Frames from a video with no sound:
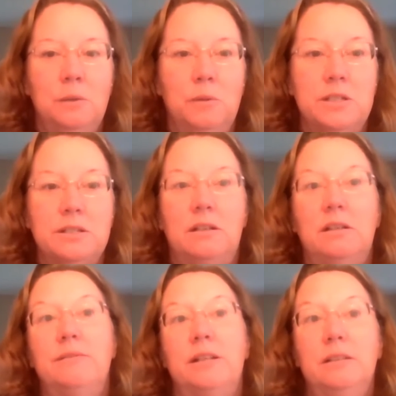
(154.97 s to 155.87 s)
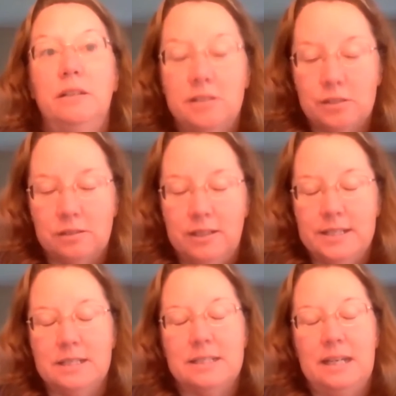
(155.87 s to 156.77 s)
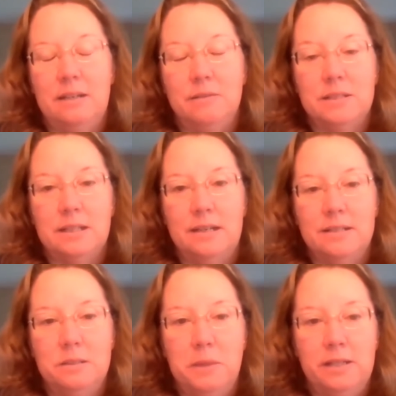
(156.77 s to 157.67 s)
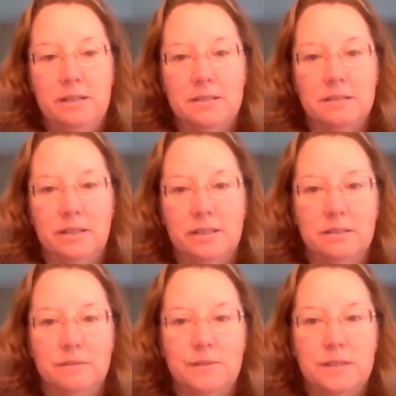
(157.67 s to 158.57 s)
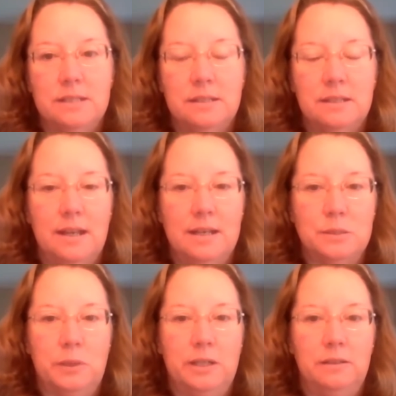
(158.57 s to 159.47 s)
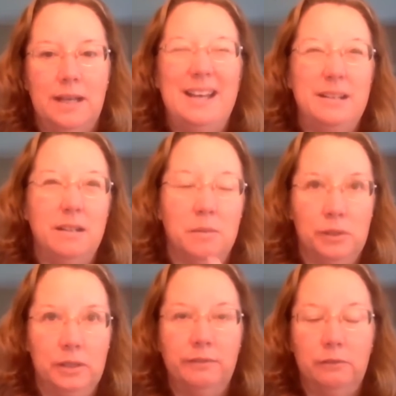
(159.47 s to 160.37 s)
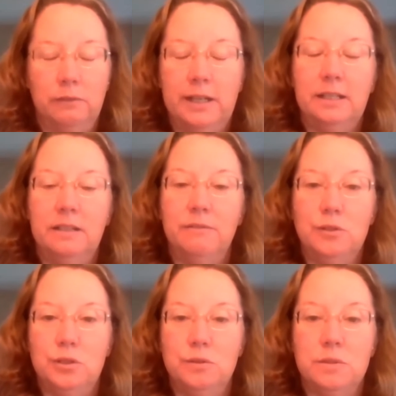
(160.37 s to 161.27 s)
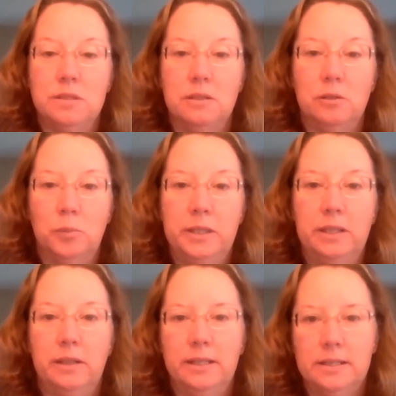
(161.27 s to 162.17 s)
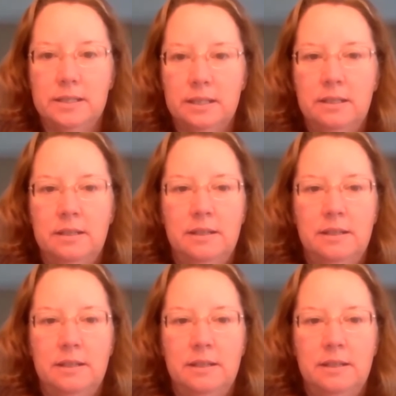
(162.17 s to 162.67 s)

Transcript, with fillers: which all of our literature classes count as humanities electives as well, and upper level writing if you choose to go beyond